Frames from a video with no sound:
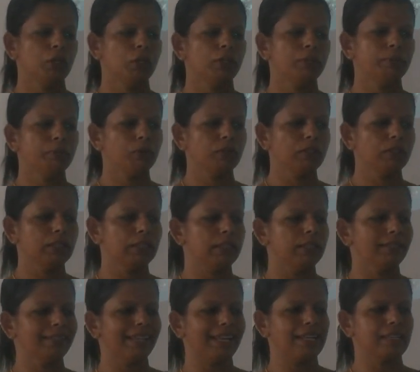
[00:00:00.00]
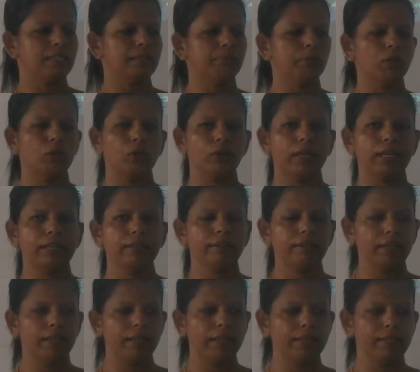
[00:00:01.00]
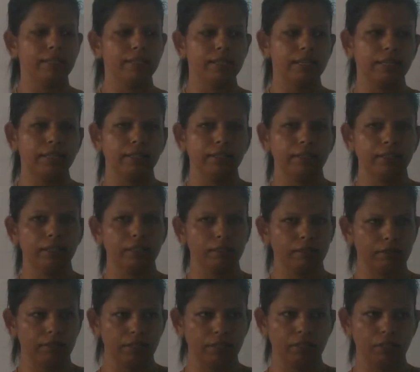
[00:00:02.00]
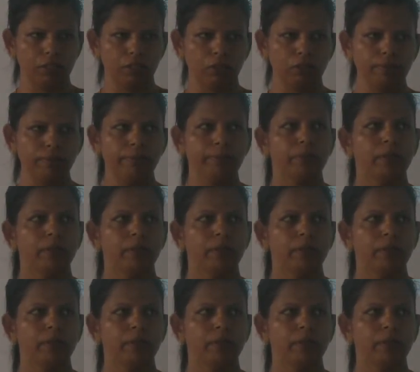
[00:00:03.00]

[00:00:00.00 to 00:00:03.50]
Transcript: You have to put the calcium chloride there inside the test tube,